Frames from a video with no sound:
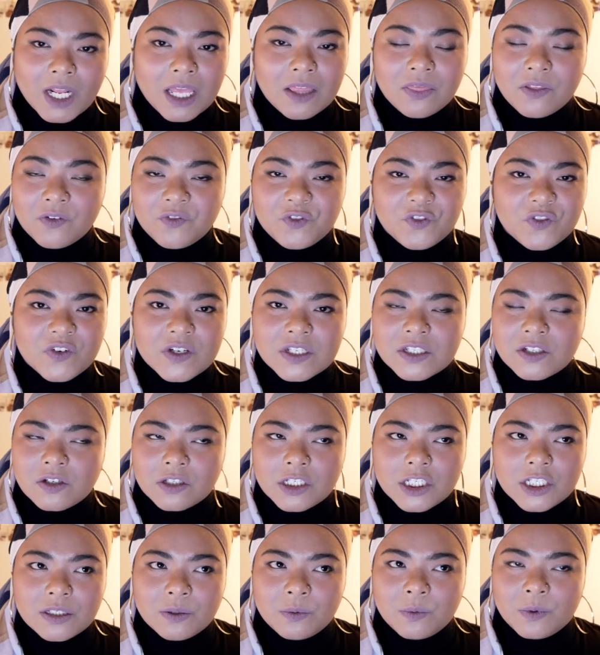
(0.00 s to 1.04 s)
the first
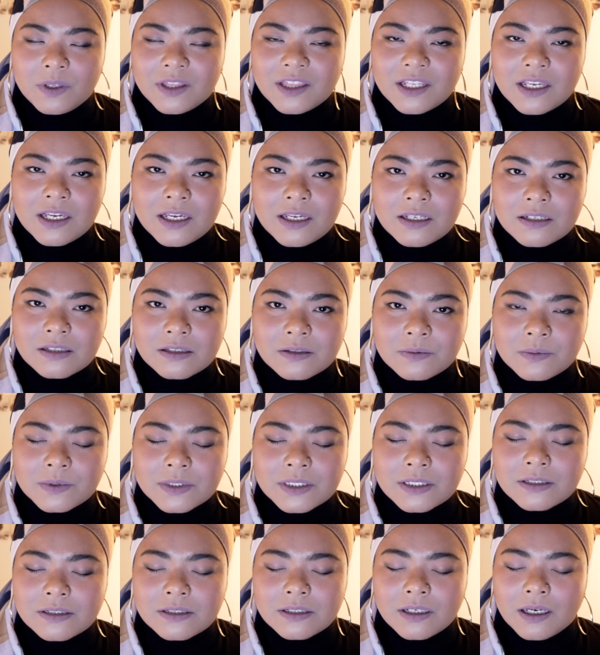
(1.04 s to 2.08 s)
audition with kids
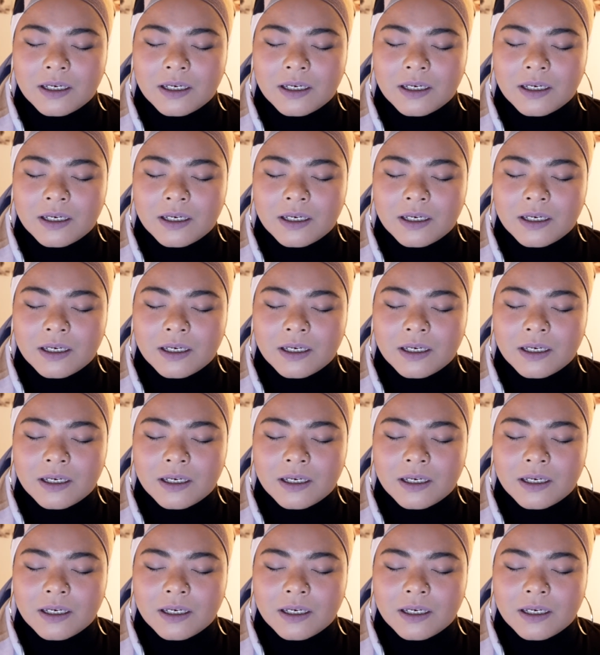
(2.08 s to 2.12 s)
was,